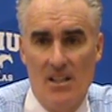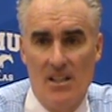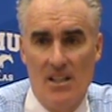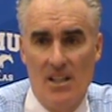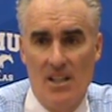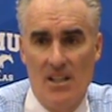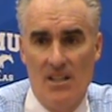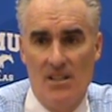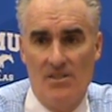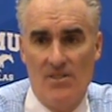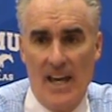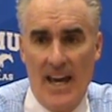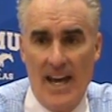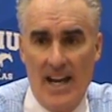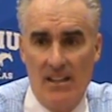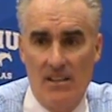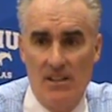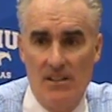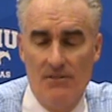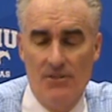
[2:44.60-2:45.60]
he is
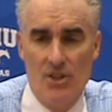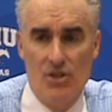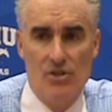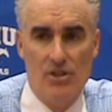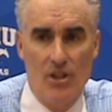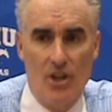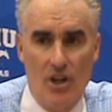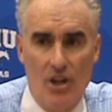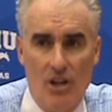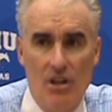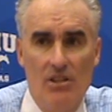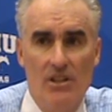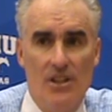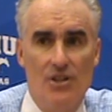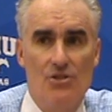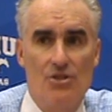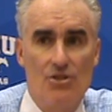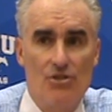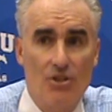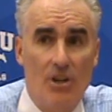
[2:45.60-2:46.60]
active, he's long,
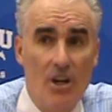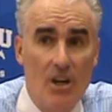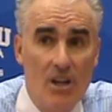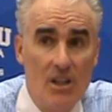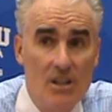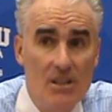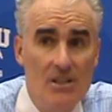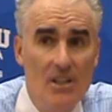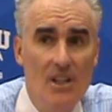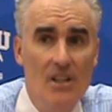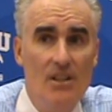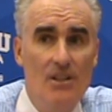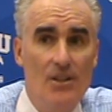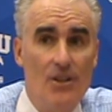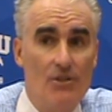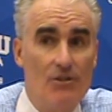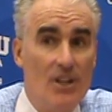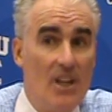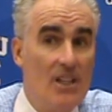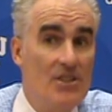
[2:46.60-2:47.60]
he's strong. You
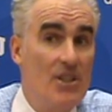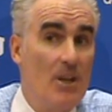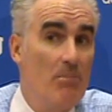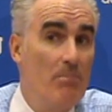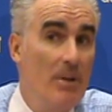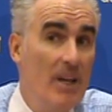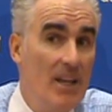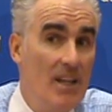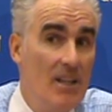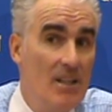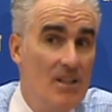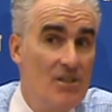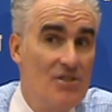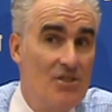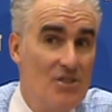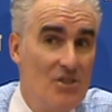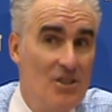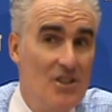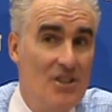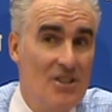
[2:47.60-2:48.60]
don't realize how big he is
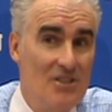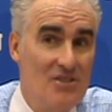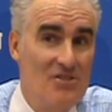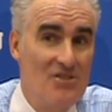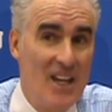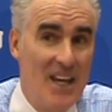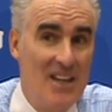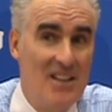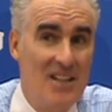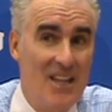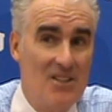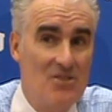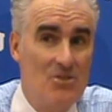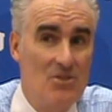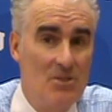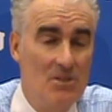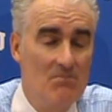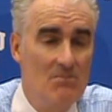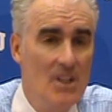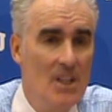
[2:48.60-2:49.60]
until you stand next
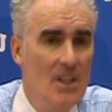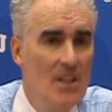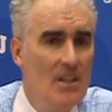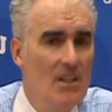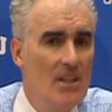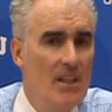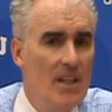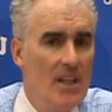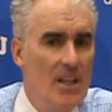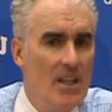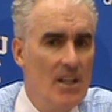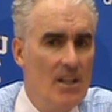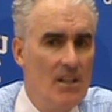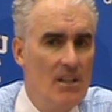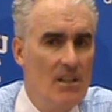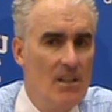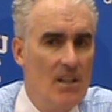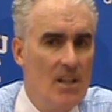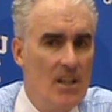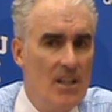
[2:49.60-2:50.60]
to him.
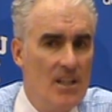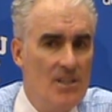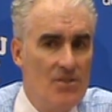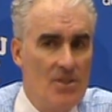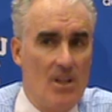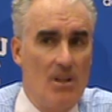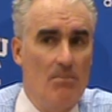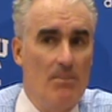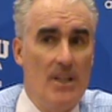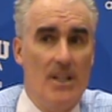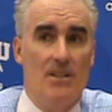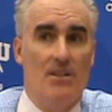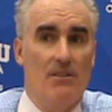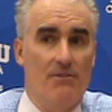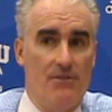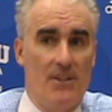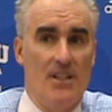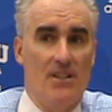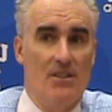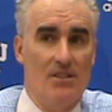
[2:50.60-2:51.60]
And he's a committed
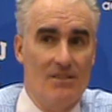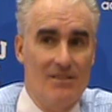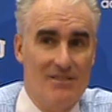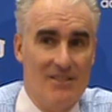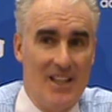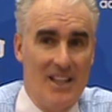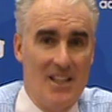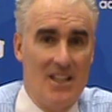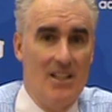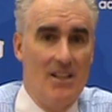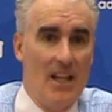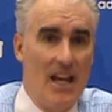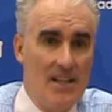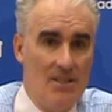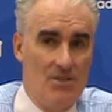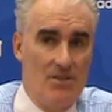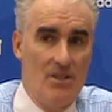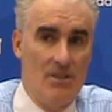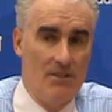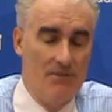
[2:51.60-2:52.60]
defender, like he
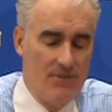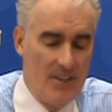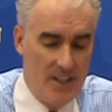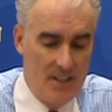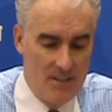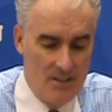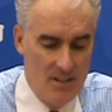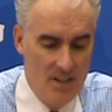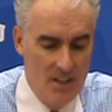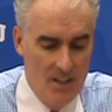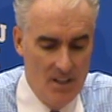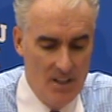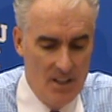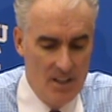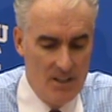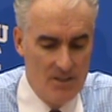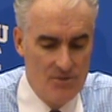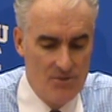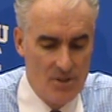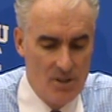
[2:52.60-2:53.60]
likes to defend.
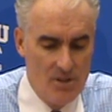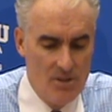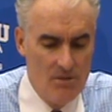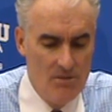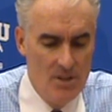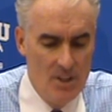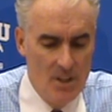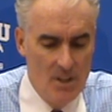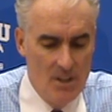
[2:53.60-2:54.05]
And so,